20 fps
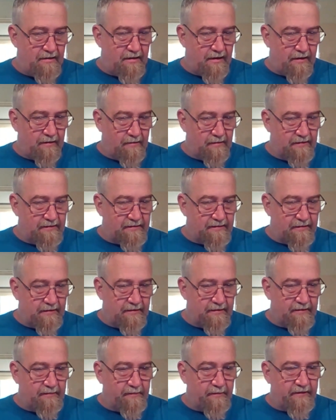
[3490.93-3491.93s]
hang on, let's turn
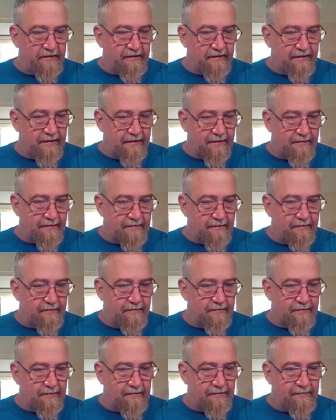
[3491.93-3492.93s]
this music down too,
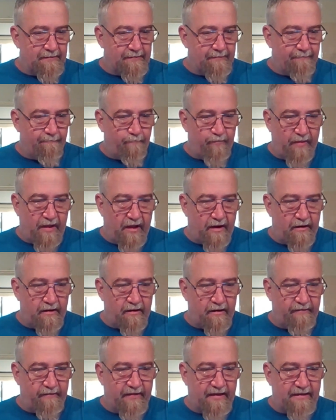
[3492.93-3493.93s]
because I don't
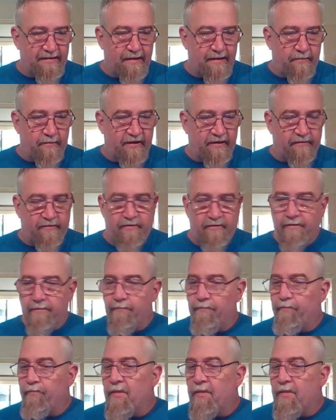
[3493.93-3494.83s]
know if that's coming through.